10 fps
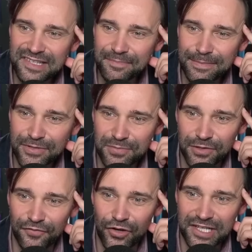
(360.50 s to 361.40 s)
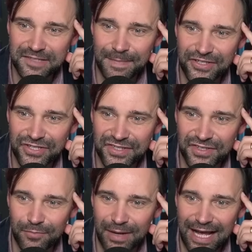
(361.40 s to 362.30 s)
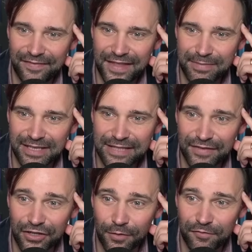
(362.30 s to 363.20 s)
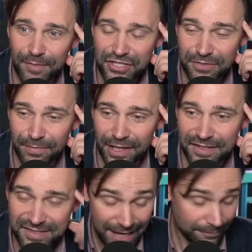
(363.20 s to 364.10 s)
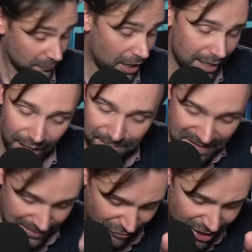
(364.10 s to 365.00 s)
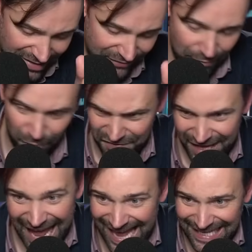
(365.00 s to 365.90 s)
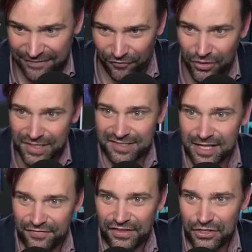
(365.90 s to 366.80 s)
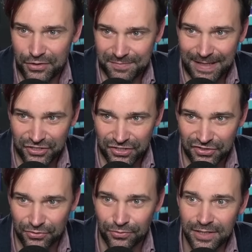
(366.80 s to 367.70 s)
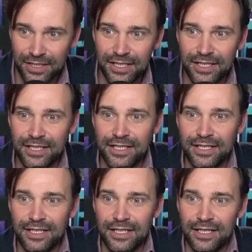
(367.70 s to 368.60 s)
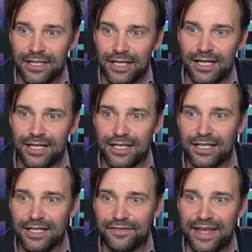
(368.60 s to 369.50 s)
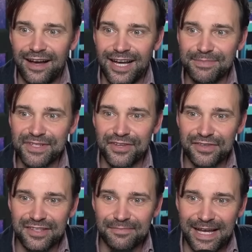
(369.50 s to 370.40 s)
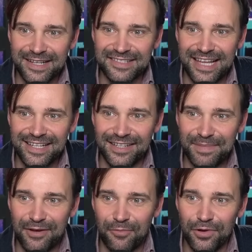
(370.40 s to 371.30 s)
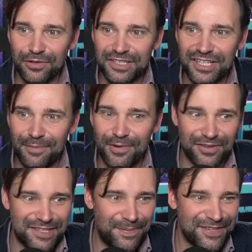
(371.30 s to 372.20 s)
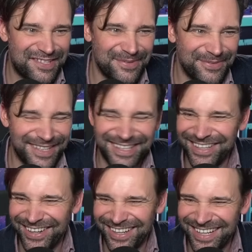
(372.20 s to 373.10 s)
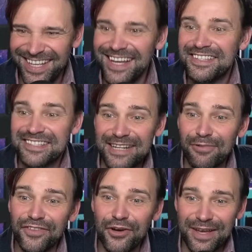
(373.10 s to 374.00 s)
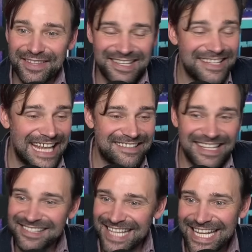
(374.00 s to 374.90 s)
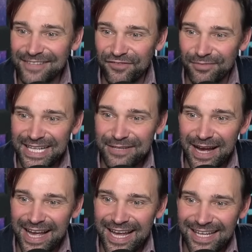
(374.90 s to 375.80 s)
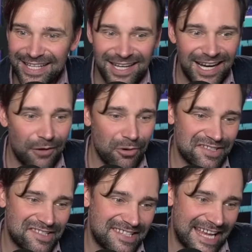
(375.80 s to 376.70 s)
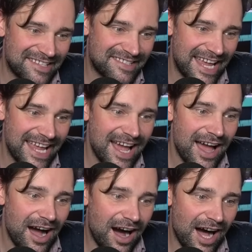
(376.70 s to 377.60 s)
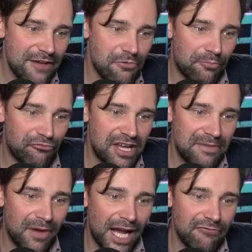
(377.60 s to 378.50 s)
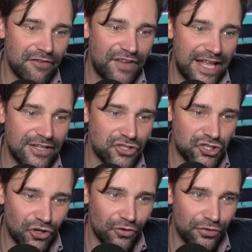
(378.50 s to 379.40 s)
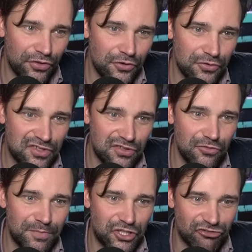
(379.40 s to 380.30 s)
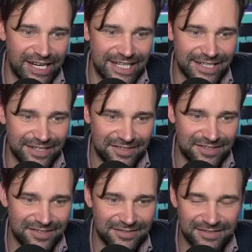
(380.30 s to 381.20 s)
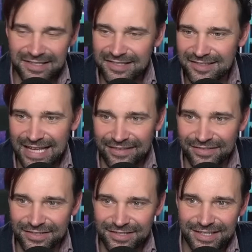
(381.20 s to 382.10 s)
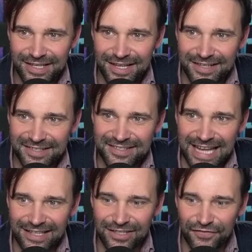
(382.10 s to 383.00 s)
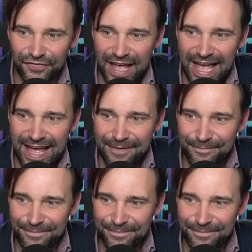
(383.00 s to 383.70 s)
some people just want to avoid expansion so bad they believe it confirmation bias. Yeah, well, I'd be surprised if there wasn't any void stuff in the new expansion at all. They hyped N'Zoth to the max and it ended up being a World Cup octopus all along. Does anyone know where this is? This taken from anywhere? What does the text say? I will bring my revenge on those who betrayed us. Standard fare.